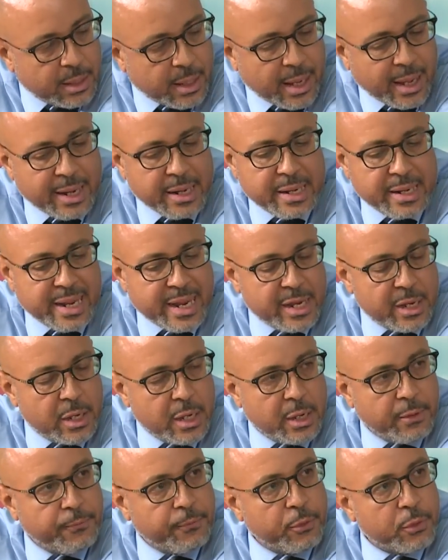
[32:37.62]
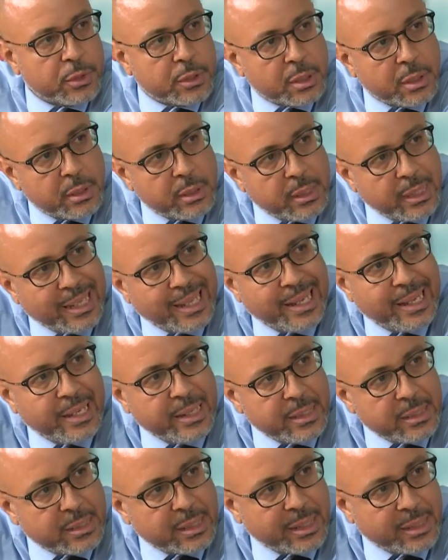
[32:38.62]
and then if you turn the
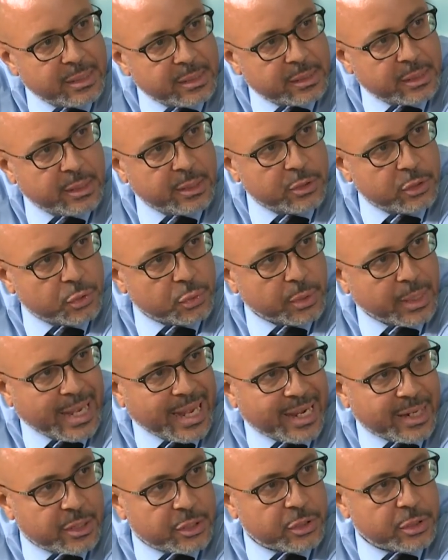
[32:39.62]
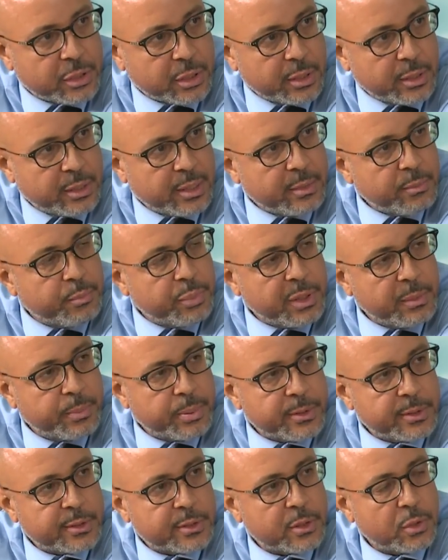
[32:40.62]
intent into action, then
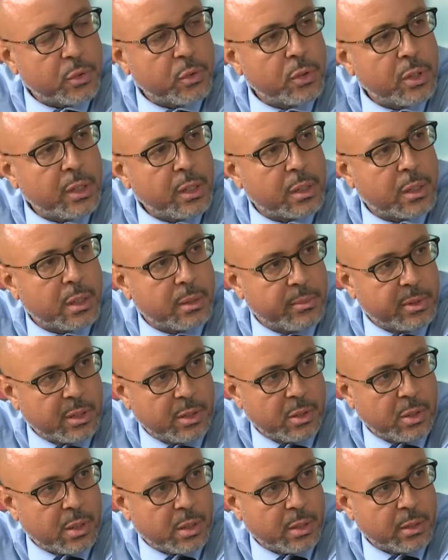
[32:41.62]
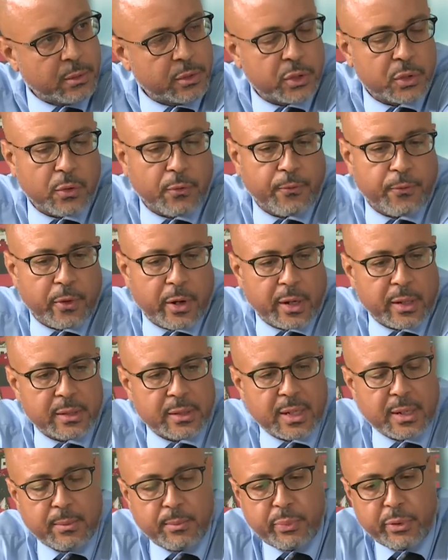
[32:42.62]
people slowly come along. So for
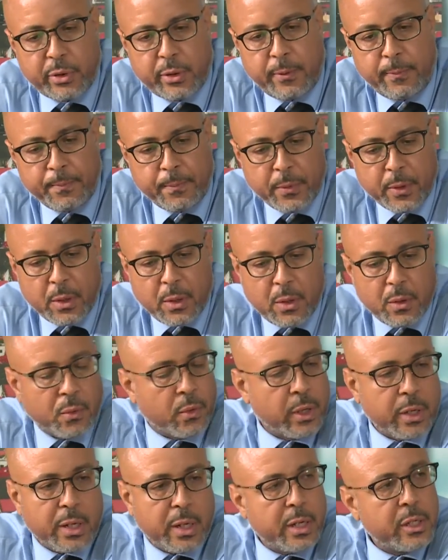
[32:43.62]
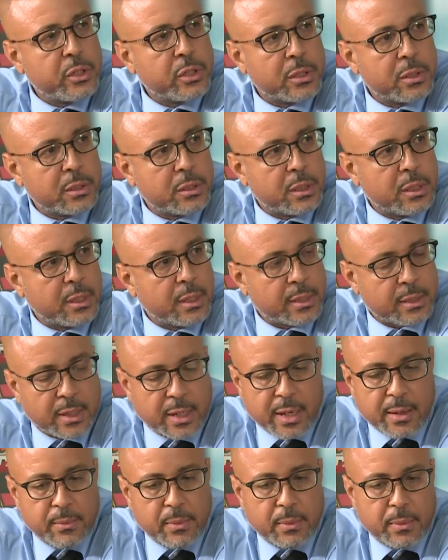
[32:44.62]
example, one agency that
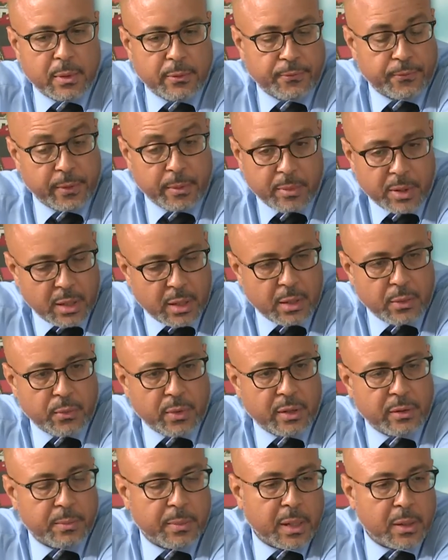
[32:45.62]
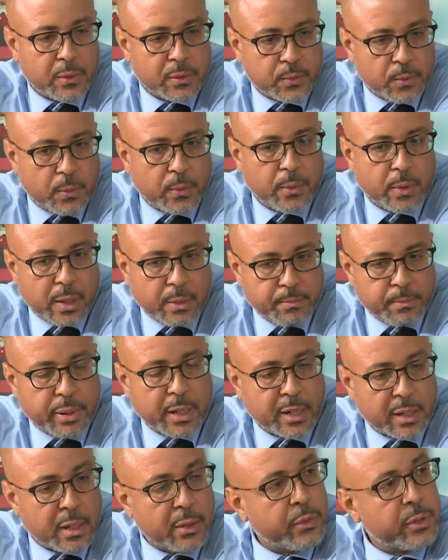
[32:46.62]
I am familiar with, because we were
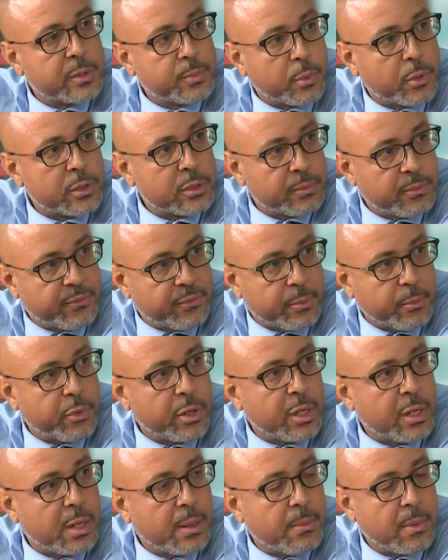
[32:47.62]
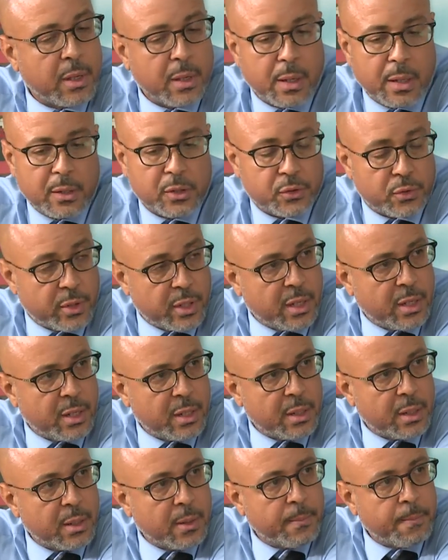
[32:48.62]
partly responsible for bringing them here, Israel Aid.